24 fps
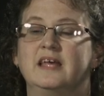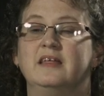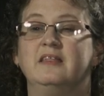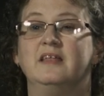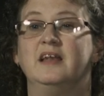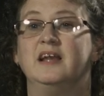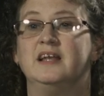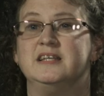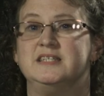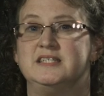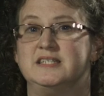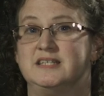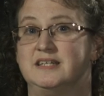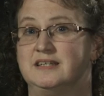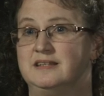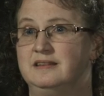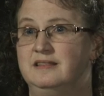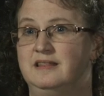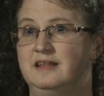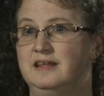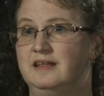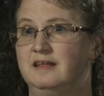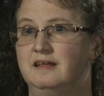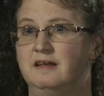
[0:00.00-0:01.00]
say that I
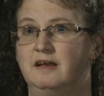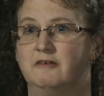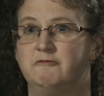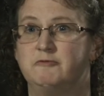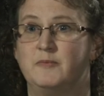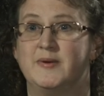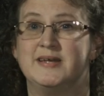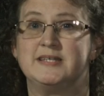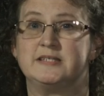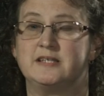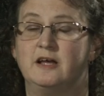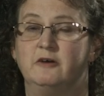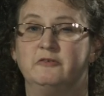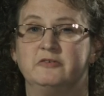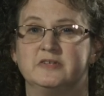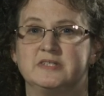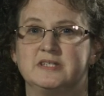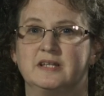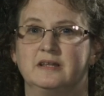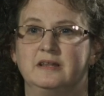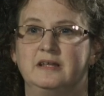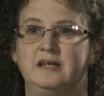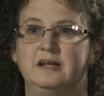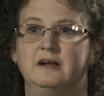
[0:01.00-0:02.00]
did think of myself
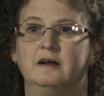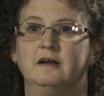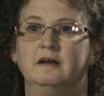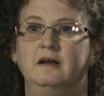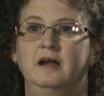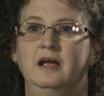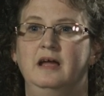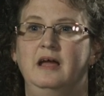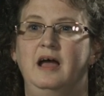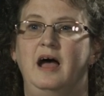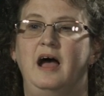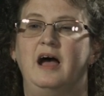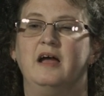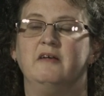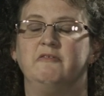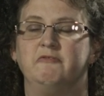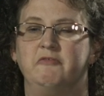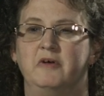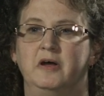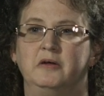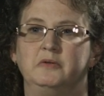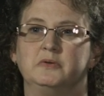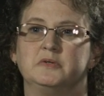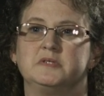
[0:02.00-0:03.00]
as a leader. I
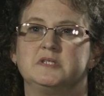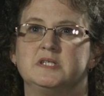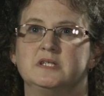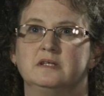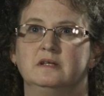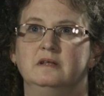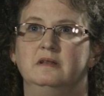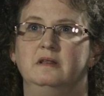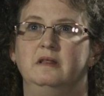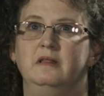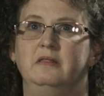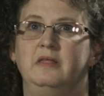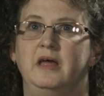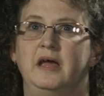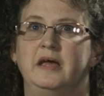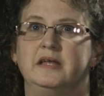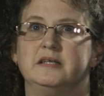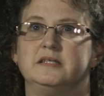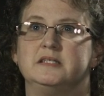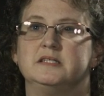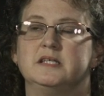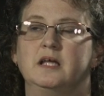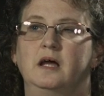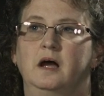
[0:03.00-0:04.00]
felt
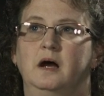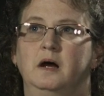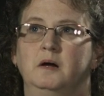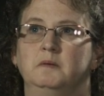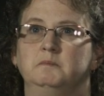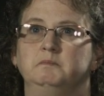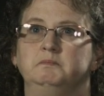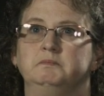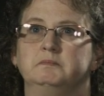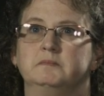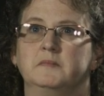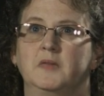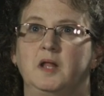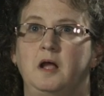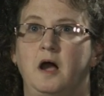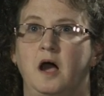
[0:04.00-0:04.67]
that um,